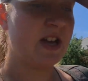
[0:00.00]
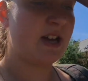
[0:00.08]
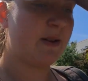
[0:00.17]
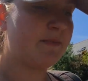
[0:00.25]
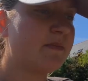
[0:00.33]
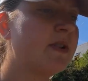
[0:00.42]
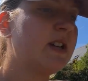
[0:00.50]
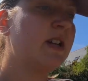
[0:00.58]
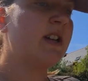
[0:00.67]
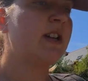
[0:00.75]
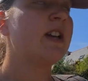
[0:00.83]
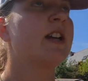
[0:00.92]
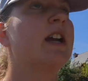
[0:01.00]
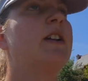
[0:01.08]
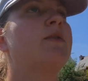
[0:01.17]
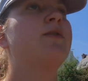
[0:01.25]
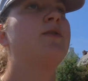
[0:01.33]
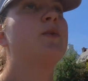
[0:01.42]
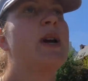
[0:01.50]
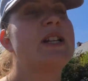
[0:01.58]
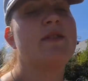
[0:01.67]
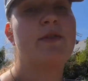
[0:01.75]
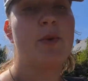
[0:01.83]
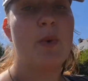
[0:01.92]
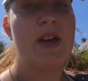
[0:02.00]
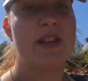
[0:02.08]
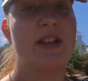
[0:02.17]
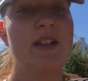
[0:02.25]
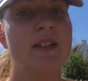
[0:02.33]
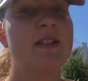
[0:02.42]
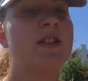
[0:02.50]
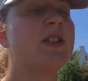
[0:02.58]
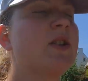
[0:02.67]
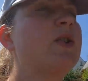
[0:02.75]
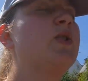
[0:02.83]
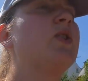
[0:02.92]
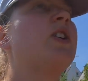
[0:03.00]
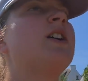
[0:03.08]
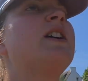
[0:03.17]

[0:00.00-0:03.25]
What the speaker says: I'm kind of waiting for weather to